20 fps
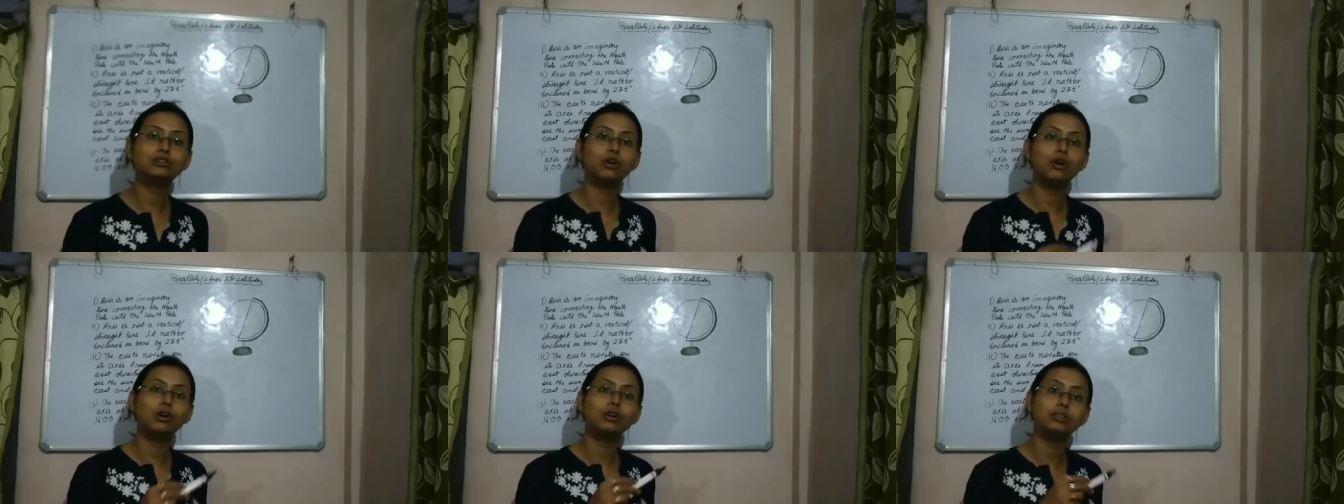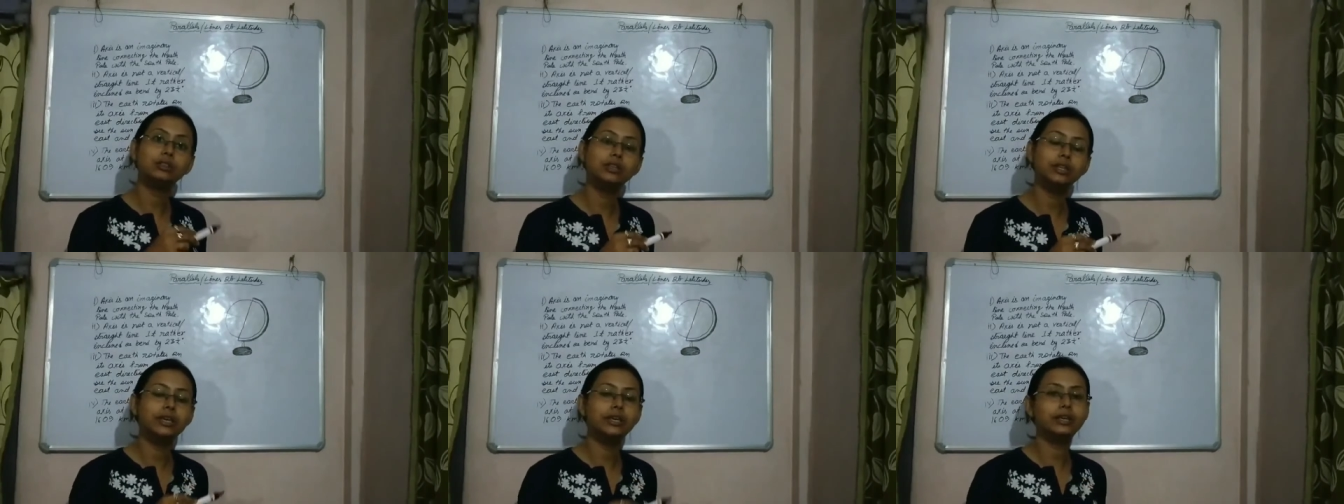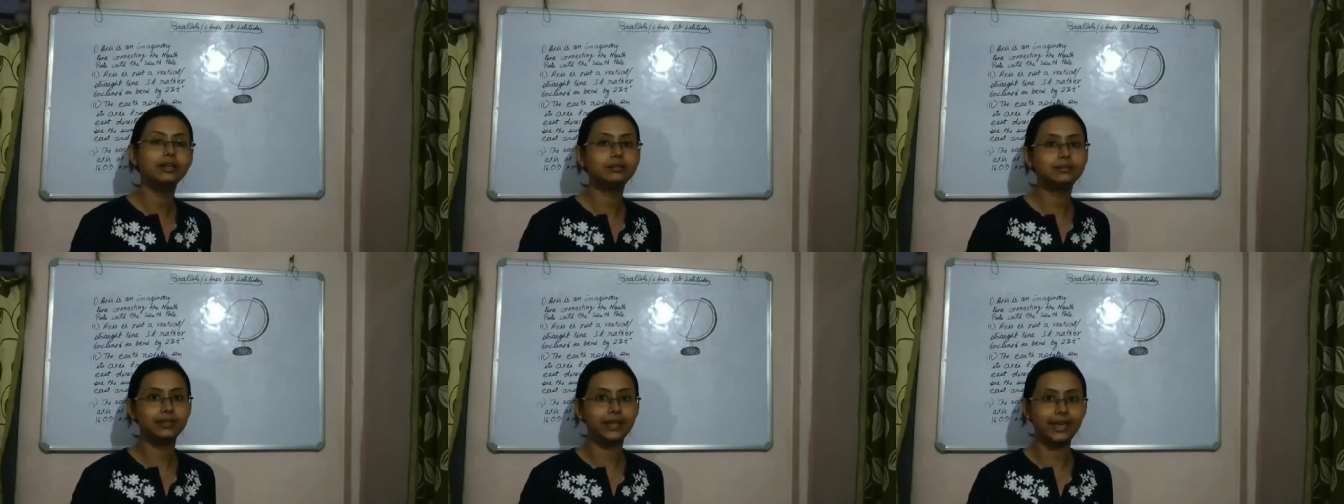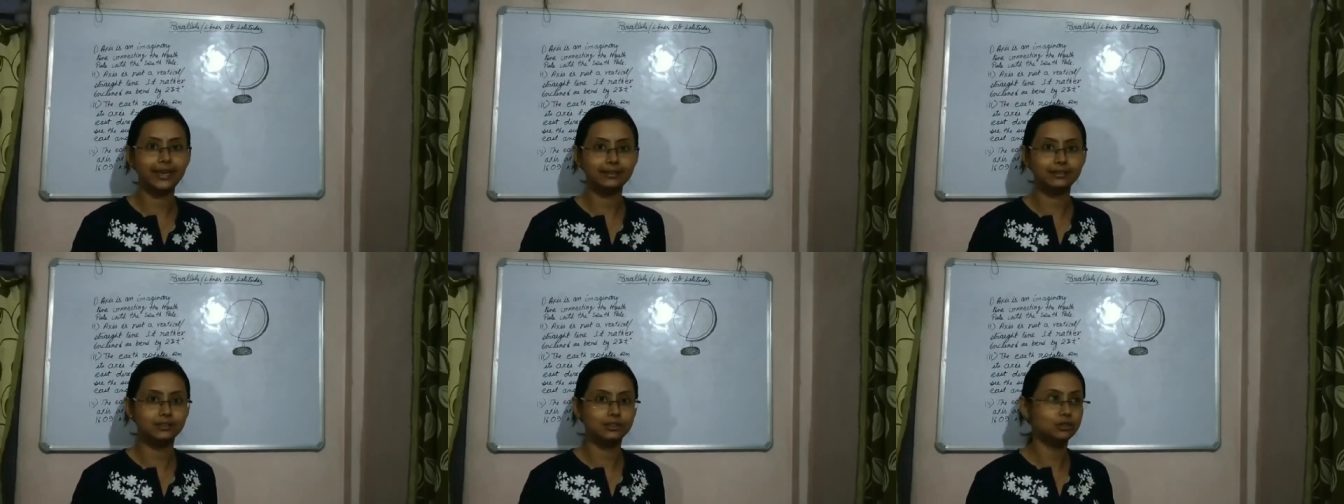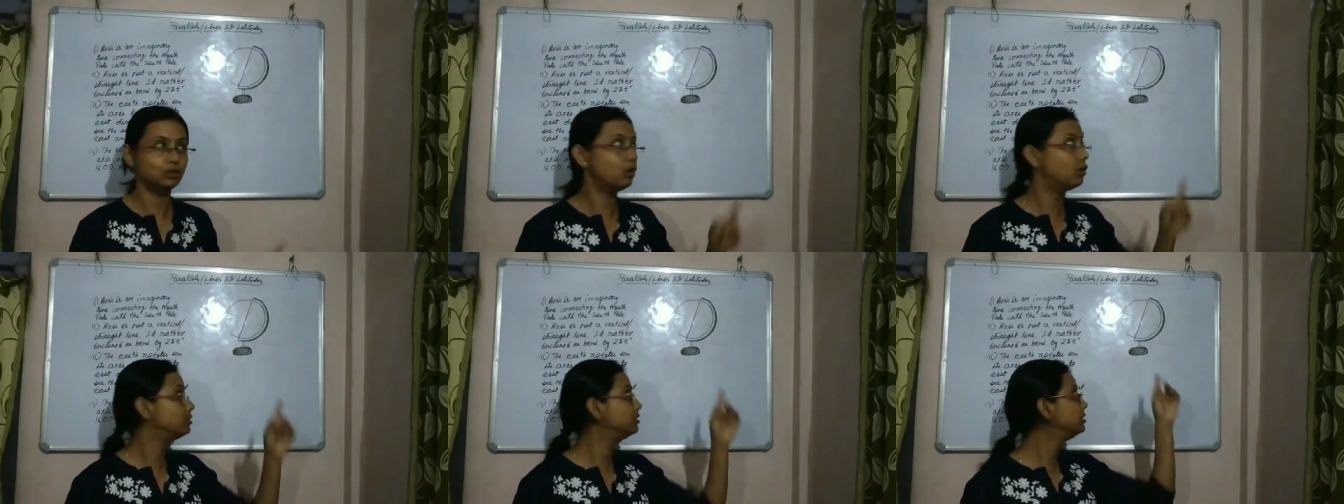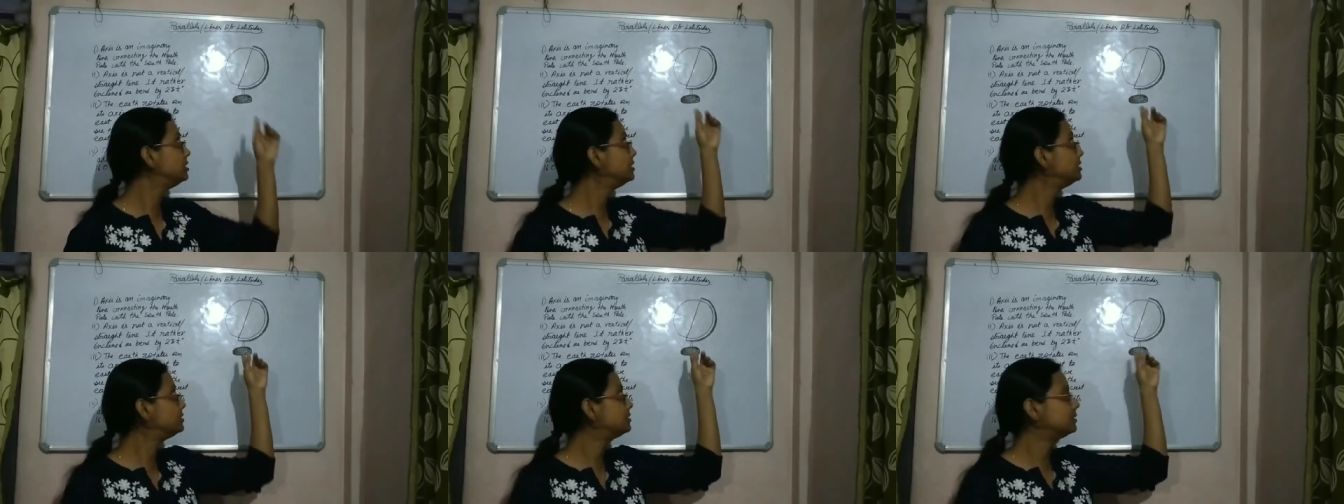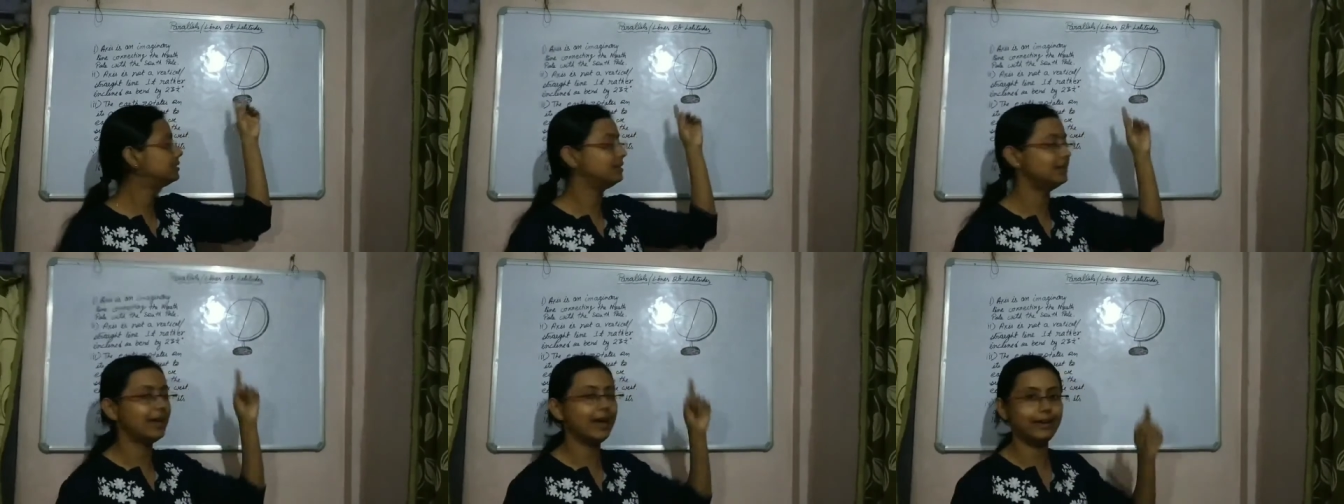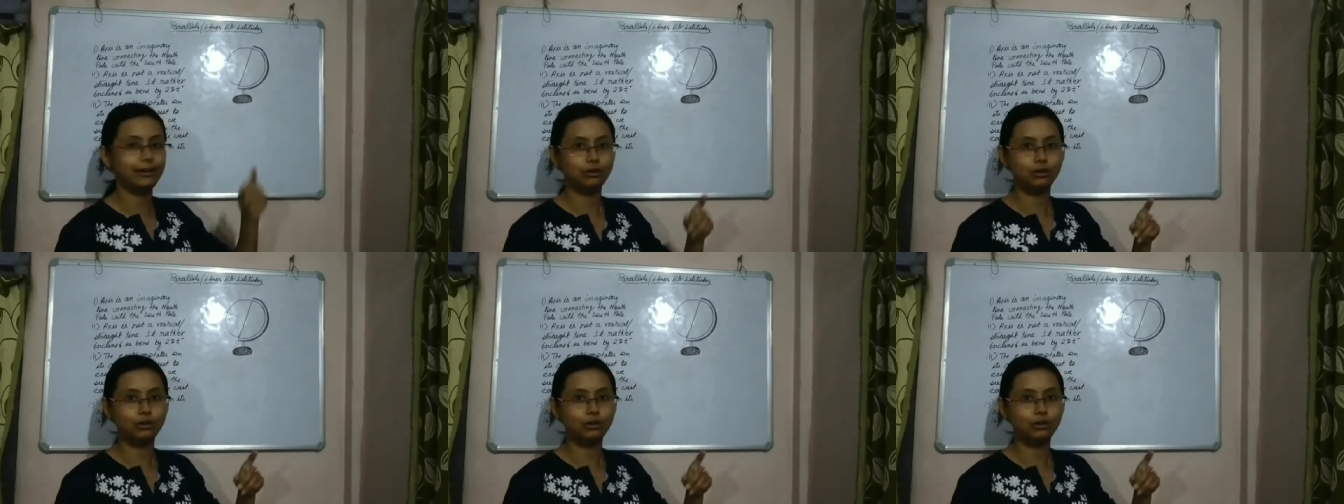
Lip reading: on its axis, on this line,